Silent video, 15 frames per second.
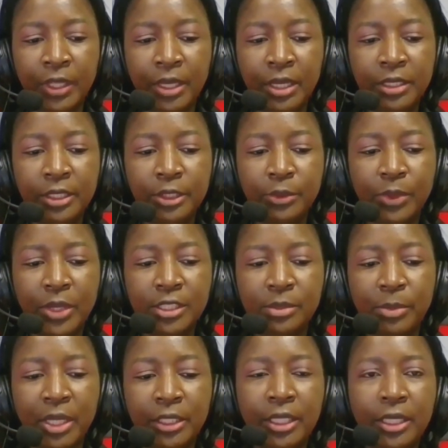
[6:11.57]
and it was
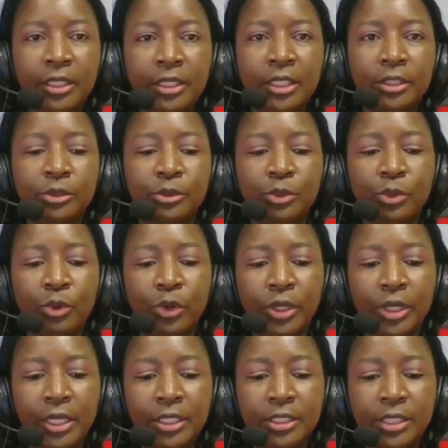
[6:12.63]
mandated to
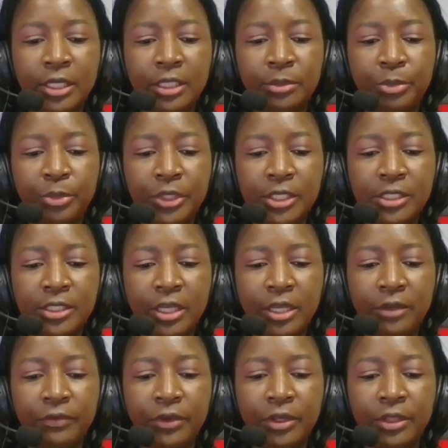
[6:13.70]
collect and
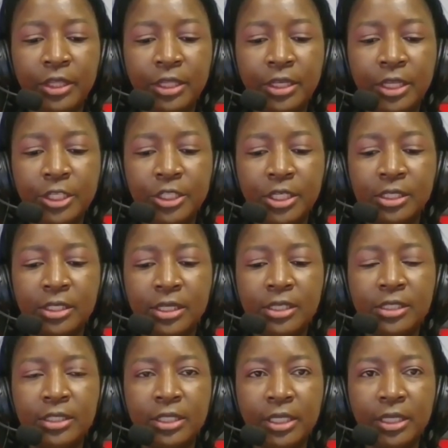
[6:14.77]
preserve the nation's
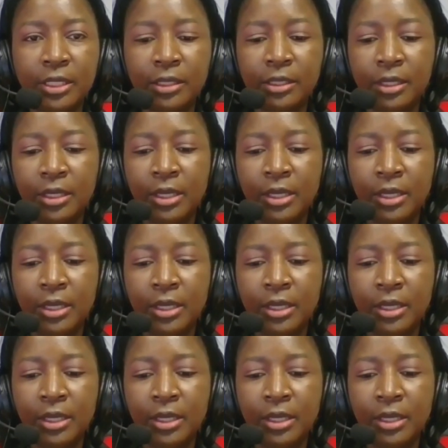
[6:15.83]
history